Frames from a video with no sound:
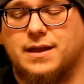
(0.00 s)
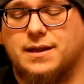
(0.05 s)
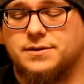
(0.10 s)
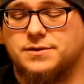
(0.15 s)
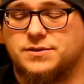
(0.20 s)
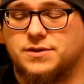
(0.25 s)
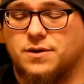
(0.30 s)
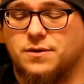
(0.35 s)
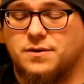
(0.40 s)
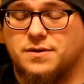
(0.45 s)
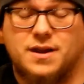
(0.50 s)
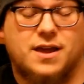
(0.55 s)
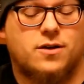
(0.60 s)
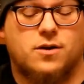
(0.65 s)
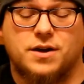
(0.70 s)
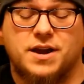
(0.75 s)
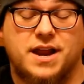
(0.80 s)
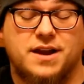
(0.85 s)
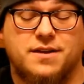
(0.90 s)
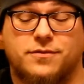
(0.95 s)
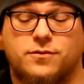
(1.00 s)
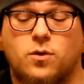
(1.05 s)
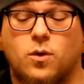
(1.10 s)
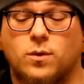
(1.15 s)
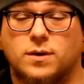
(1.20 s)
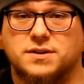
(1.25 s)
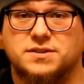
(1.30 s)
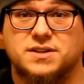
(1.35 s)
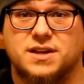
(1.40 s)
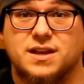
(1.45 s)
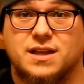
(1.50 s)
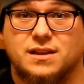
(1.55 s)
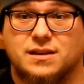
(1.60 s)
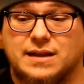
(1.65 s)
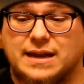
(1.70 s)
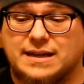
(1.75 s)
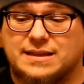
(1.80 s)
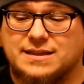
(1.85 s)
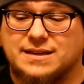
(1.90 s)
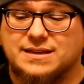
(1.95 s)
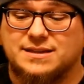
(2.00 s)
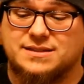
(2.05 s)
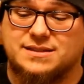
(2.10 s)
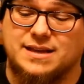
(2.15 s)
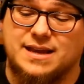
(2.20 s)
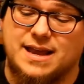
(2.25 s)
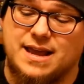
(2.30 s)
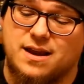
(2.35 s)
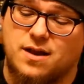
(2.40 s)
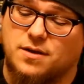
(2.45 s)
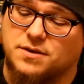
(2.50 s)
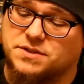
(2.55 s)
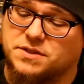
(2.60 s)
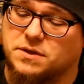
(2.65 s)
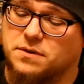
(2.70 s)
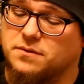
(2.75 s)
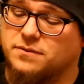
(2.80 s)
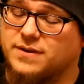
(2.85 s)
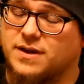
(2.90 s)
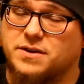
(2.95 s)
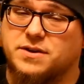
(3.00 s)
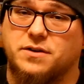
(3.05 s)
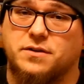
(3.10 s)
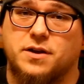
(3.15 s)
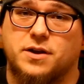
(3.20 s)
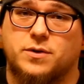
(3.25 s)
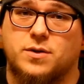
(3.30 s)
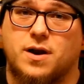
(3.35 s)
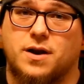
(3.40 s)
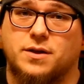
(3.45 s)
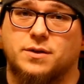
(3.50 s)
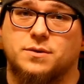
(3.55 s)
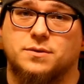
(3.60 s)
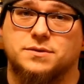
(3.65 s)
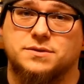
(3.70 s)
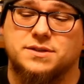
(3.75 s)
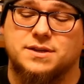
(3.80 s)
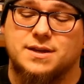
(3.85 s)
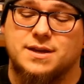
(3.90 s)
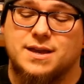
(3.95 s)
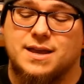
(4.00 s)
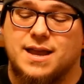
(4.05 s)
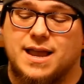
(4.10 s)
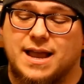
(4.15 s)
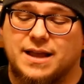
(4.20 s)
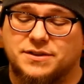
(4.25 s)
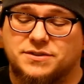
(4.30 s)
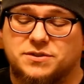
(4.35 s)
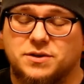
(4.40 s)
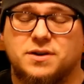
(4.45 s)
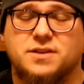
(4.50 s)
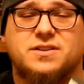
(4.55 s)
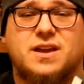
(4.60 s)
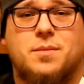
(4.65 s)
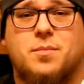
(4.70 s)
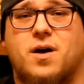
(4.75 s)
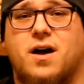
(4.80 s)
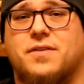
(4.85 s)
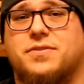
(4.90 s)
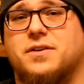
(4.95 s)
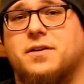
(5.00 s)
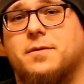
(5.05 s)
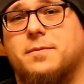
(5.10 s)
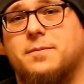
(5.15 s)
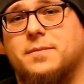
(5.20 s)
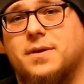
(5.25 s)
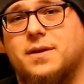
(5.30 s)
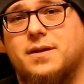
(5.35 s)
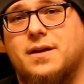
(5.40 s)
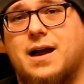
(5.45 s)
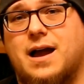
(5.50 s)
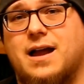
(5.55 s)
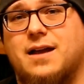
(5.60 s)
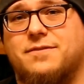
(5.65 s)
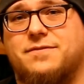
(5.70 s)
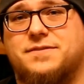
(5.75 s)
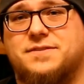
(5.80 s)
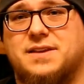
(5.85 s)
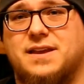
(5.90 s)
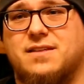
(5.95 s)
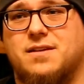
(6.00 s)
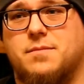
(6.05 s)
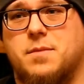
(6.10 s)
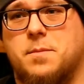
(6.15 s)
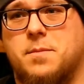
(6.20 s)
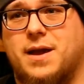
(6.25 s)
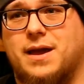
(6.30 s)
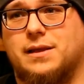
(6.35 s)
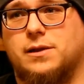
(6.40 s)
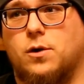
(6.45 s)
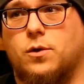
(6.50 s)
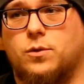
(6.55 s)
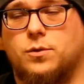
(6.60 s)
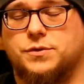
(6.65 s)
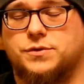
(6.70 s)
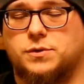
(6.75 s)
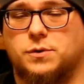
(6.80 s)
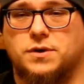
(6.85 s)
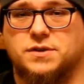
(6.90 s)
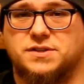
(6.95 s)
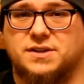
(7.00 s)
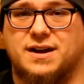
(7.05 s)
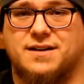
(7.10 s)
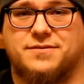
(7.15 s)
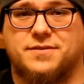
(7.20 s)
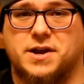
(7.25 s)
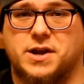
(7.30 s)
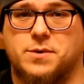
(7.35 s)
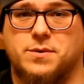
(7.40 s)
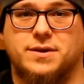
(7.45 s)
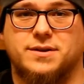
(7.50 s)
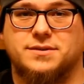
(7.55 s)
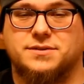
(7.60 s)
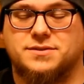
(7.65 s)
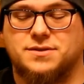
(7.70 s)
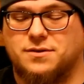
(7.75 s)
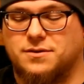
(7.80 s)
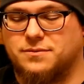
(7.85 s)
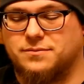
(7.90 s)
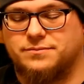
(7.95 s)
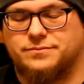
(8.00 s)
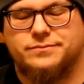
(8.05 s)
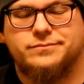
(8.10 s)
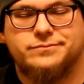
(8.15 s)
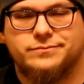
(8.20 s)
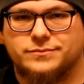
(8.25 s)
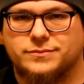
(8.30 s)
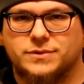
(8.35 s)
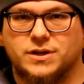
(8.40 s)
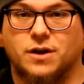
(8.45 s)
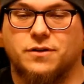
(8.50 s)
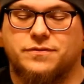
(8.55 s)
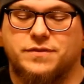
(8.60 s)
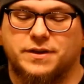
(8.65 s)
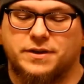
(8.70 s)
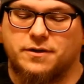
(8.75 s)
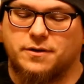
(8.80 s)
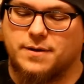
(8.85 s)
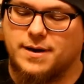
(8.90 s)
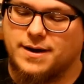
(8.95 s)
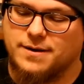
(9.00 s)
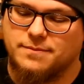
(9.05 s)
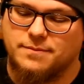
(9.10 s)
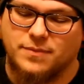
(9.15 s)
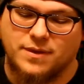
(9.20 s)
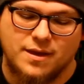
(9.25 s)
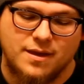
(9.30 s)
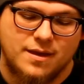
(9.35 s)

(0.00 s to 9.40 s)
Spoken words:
And so, and of course, like this, and also Valkyria Chronicles, as soon as I bought them, I see them in my local stores that I frequent. So, go figure, right?